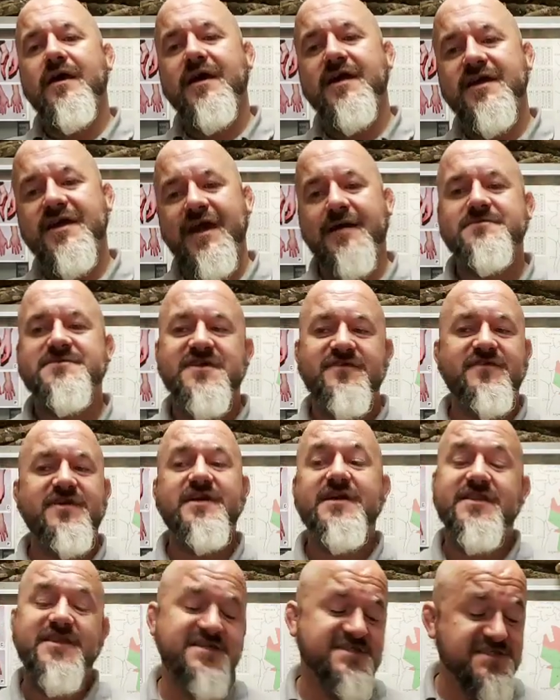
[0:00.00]
In
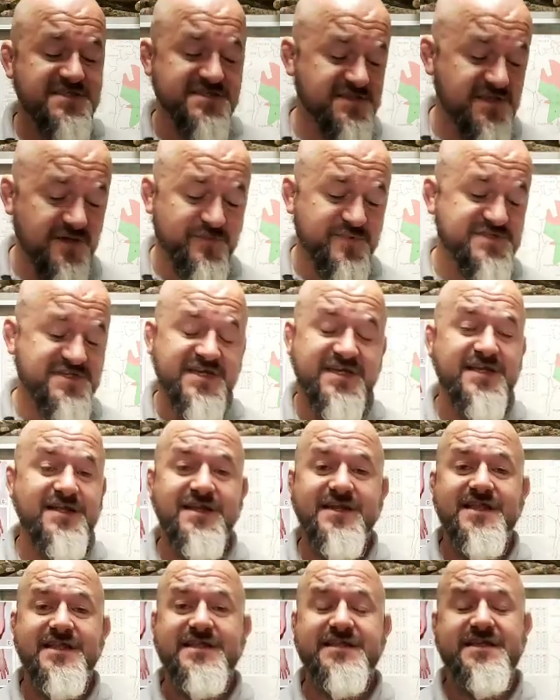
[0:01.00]
captivity, this isn't a
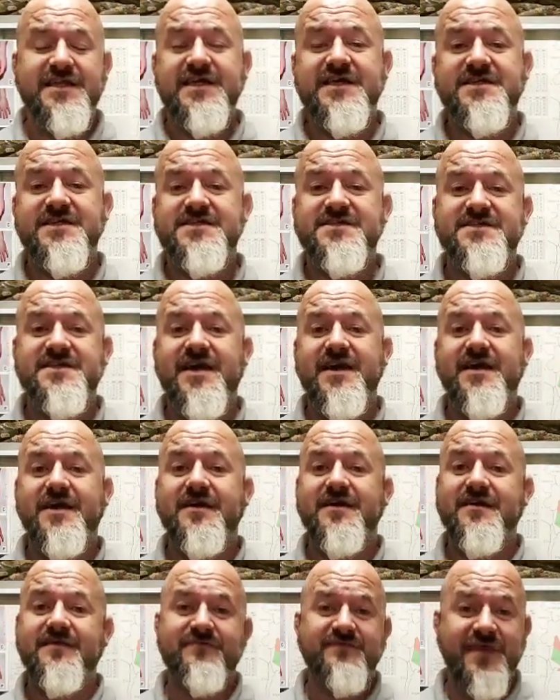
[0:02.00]
particularly needy
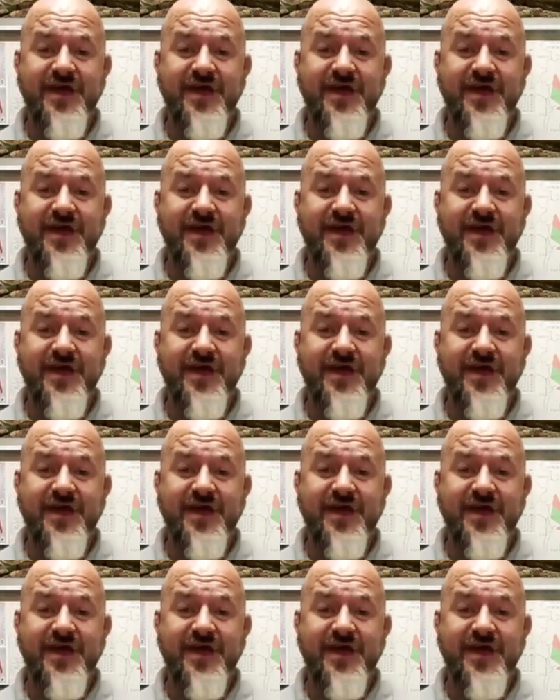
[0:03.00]
snake.